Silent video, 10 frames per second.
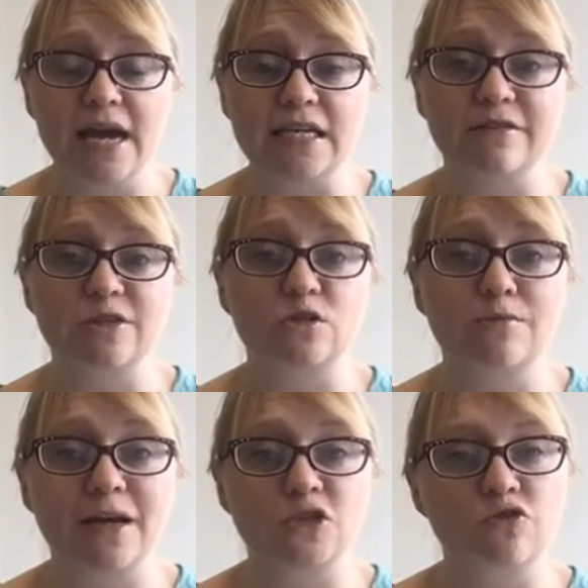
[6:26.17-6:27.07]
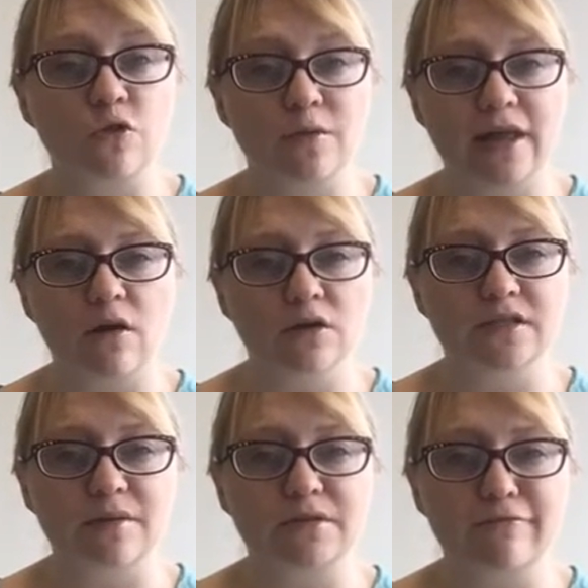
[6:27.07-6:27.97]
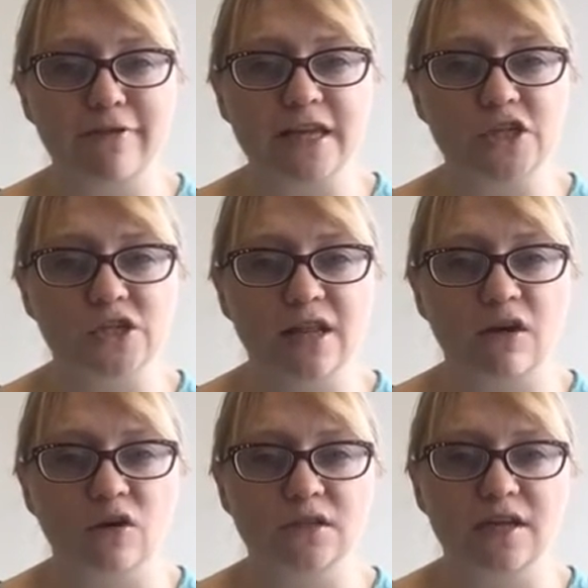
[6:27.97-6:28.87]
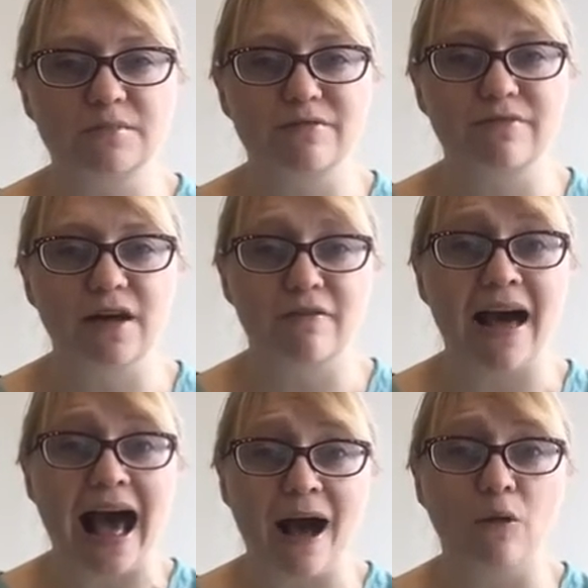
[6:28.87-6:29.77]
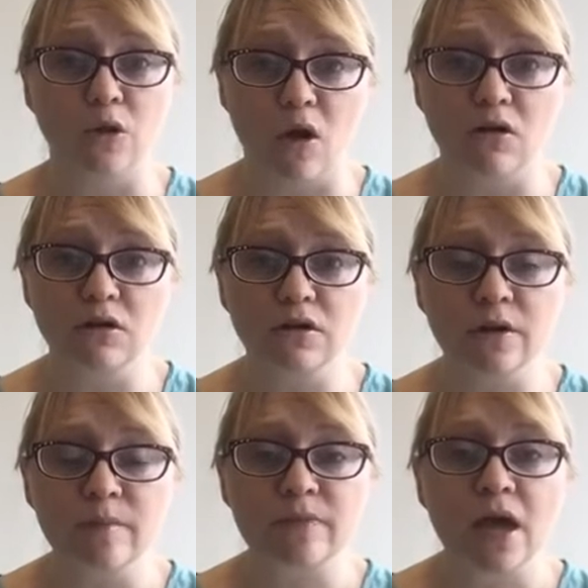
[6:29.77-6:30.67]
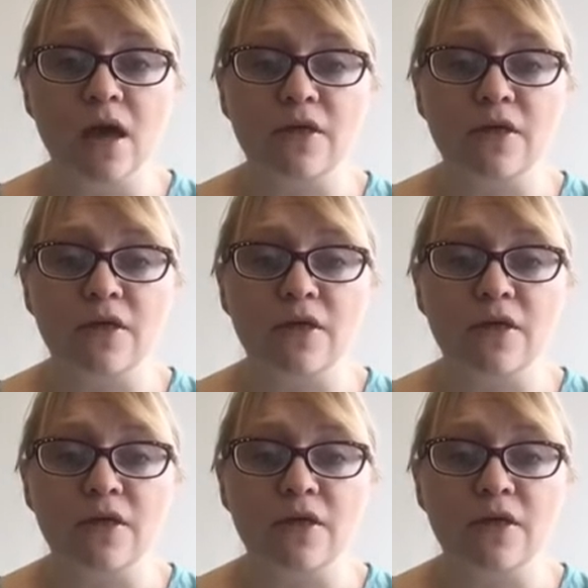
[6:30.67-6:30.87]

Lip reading: individuals might struggle with that concept of finished and that concept of how long.